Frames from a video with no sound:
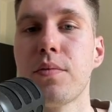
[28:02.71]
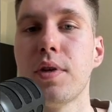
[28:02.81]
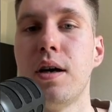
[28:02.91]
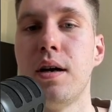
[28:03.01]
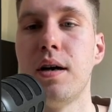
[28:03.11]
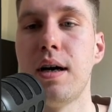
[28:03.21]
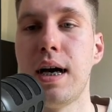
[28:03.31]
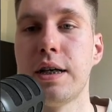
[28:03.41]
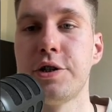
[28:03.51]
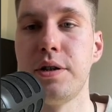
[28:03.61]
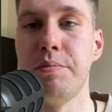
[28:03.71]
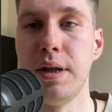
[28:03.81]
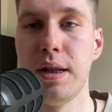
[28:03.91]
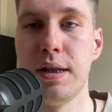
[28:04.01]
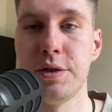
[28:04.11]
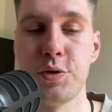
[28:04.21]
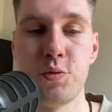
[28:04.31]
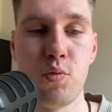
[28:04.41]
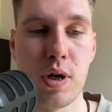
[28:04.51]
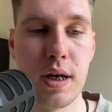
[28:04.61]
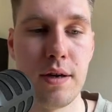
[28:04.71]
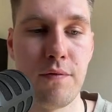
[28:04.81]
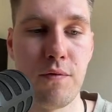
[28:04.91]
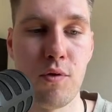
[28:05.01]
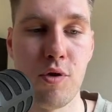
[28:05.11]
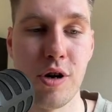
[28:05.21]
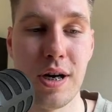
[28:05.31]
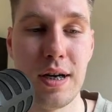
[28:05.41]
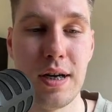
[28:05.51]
I actually built this one for